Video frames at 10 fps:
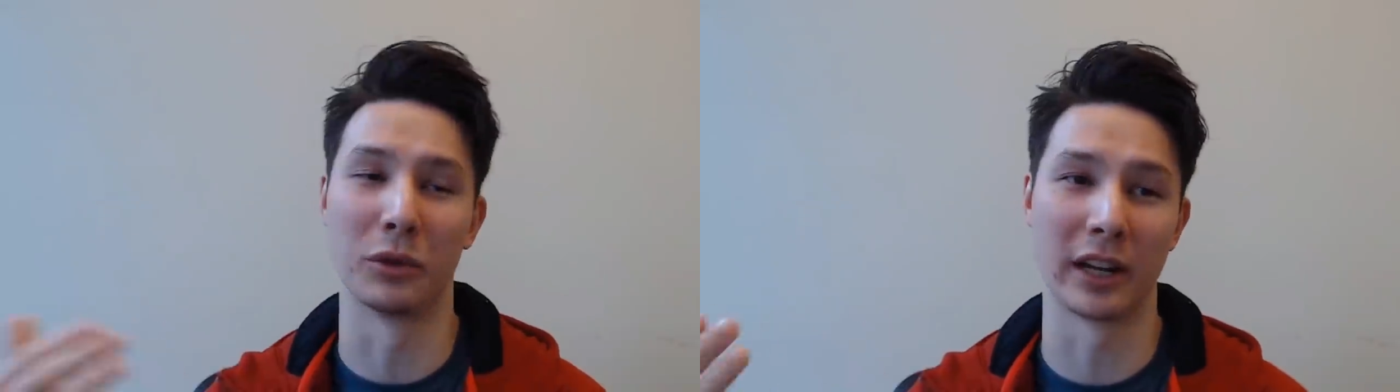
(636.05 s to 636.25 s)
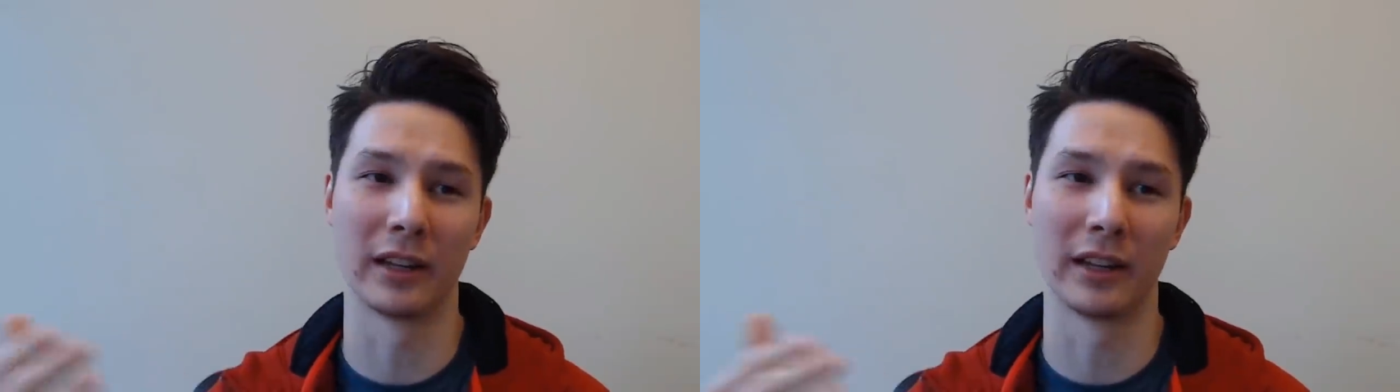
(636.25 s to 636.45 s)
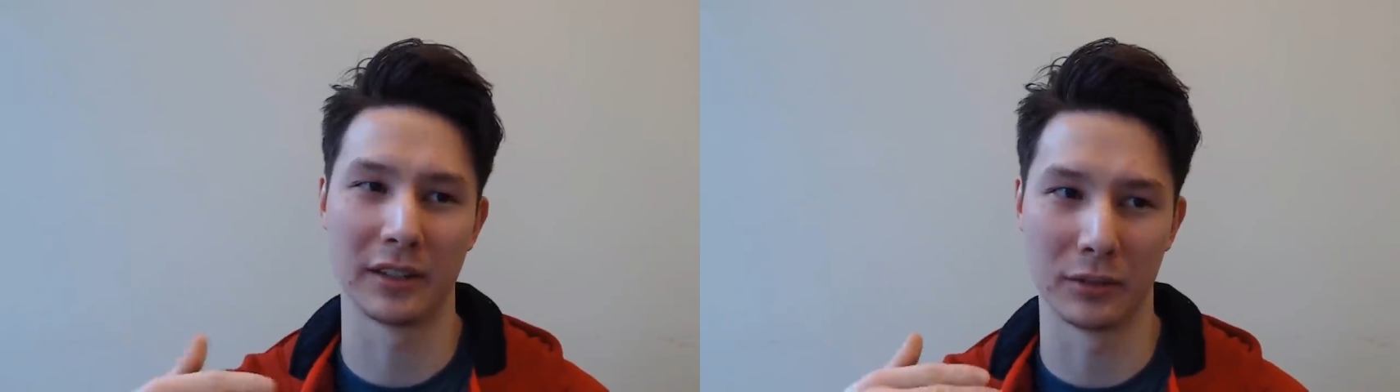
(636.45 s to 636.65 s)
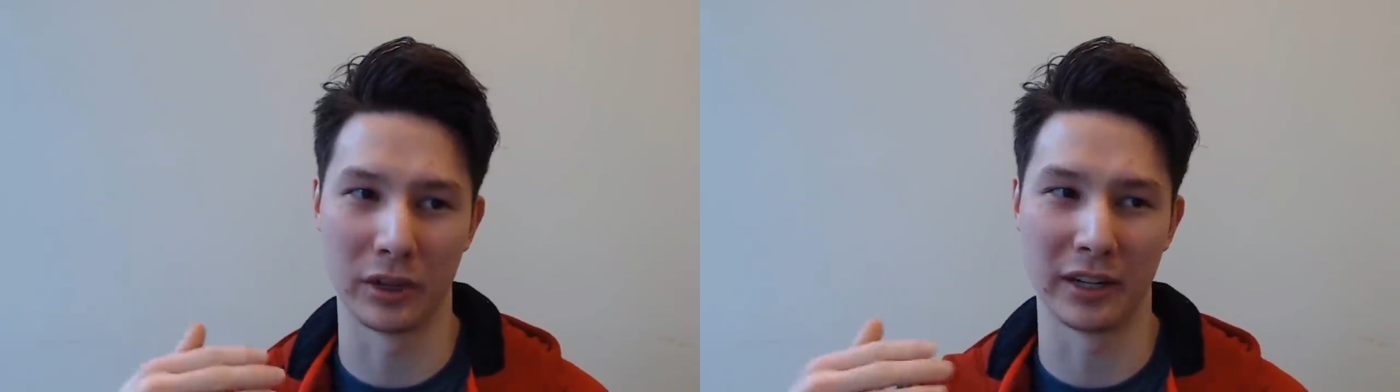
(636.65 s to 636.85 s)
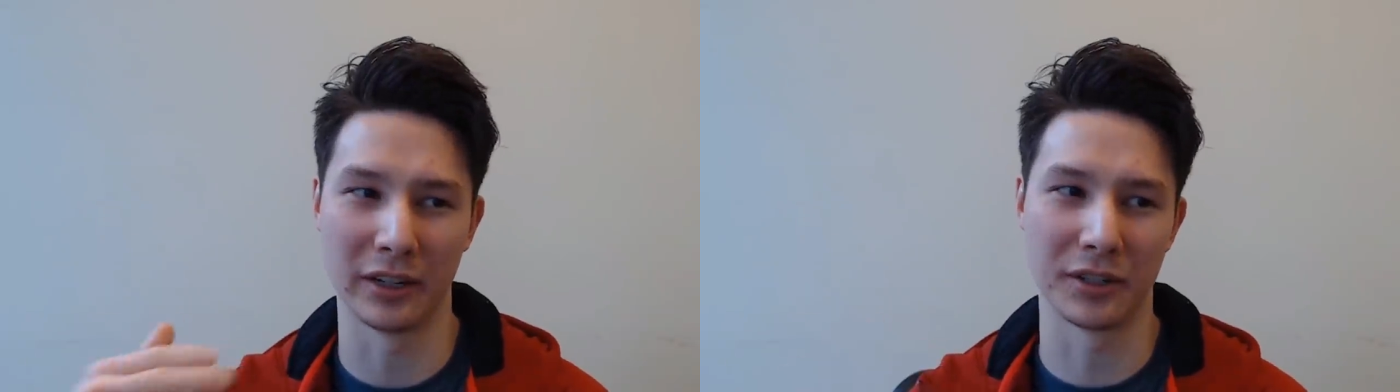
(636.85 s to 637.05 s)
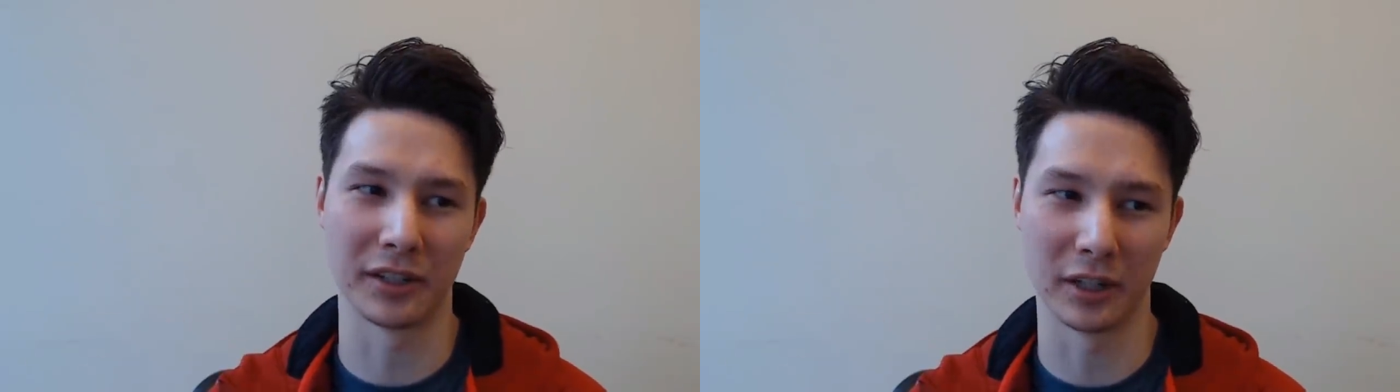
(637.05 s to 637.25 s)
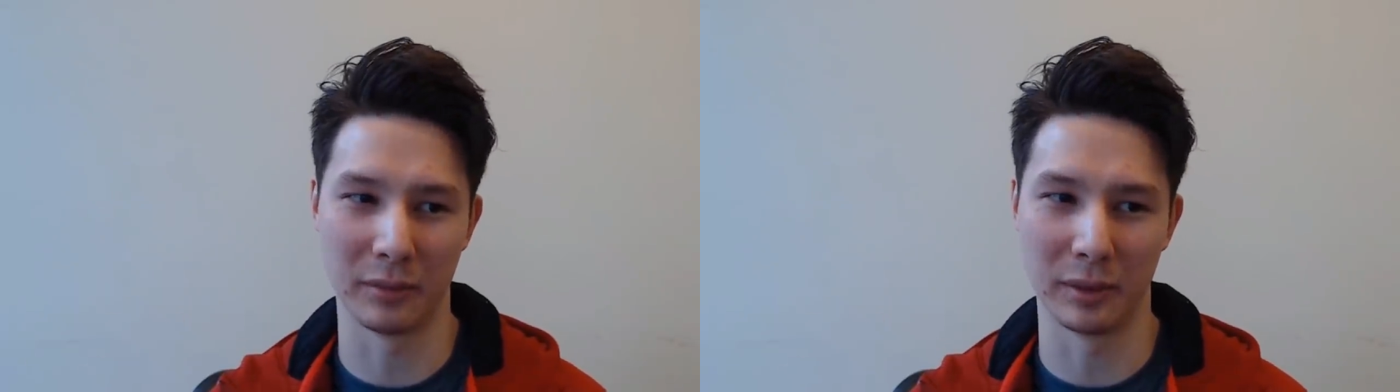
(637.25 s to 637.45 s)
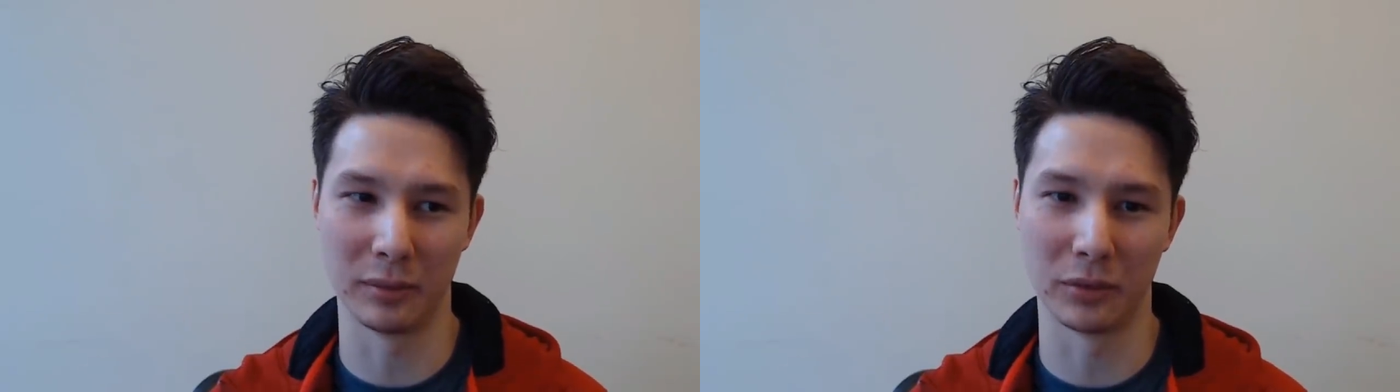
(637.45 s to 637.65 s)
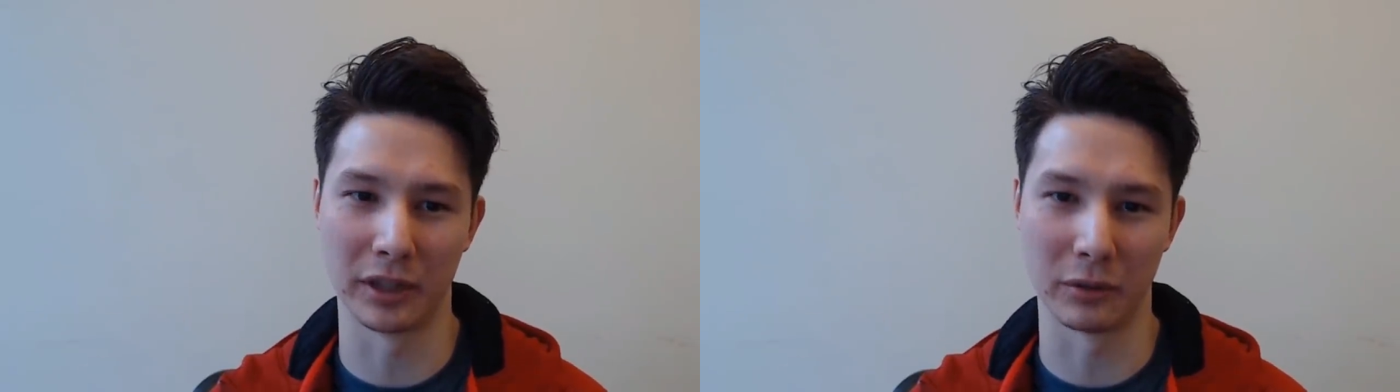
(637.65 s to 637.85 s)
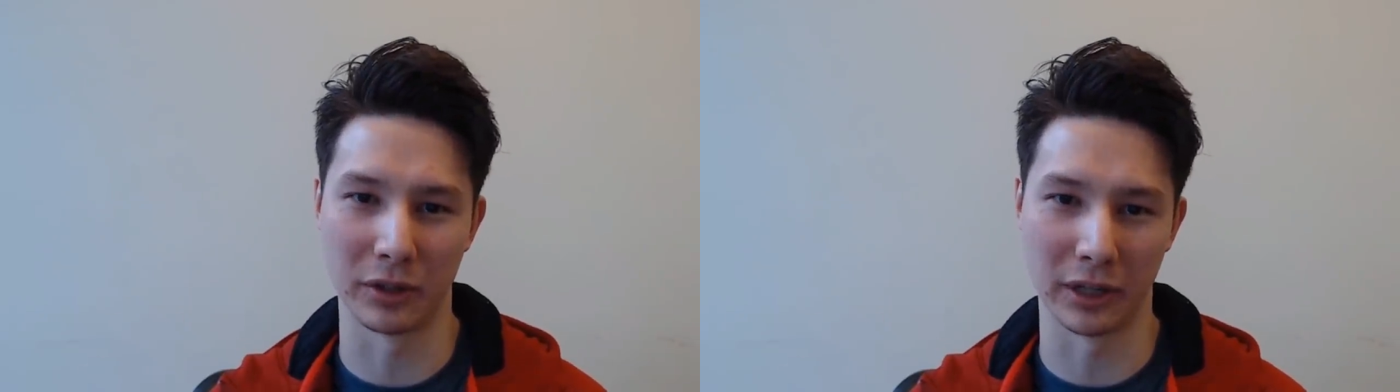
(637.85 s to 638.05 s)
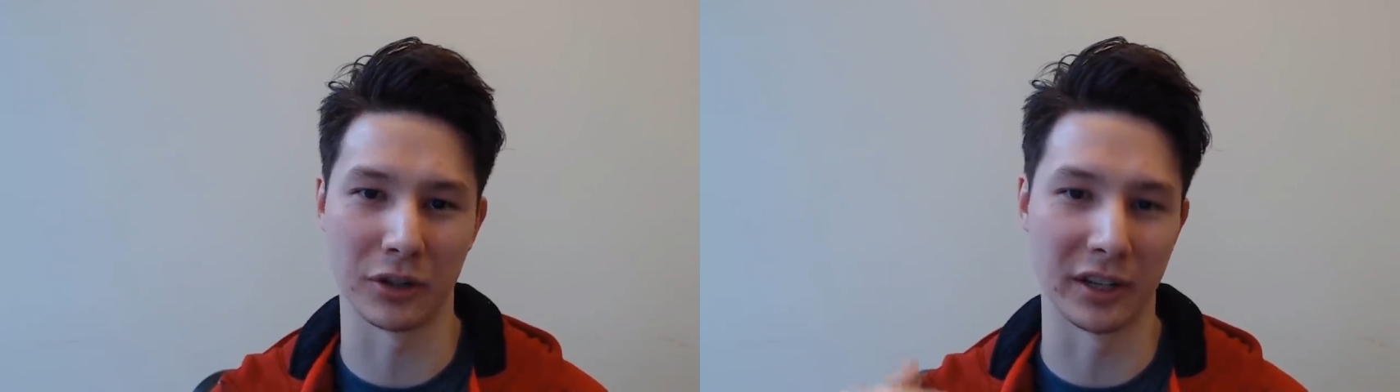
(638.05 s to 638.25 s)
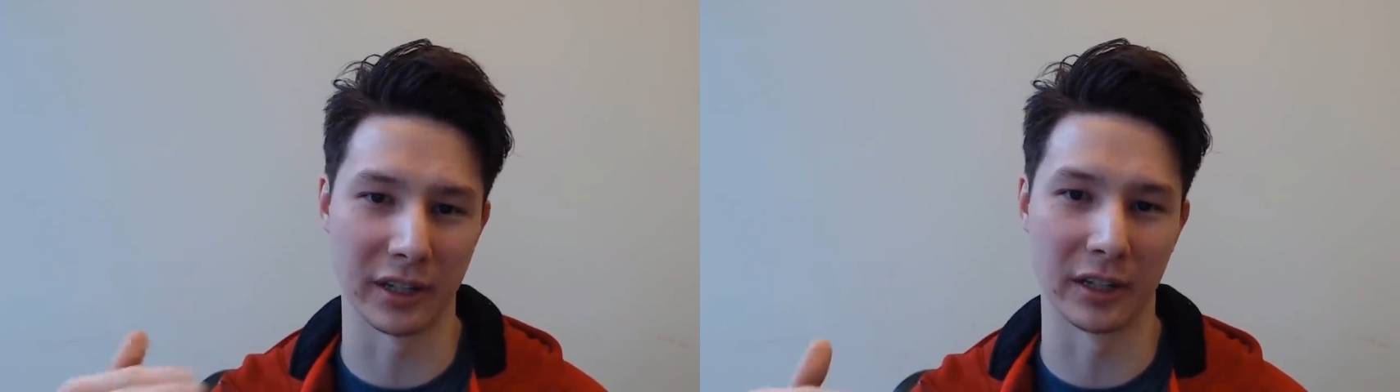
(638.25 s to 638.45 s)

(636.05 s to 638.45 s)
What I like to, what I used to tell people when they were like trying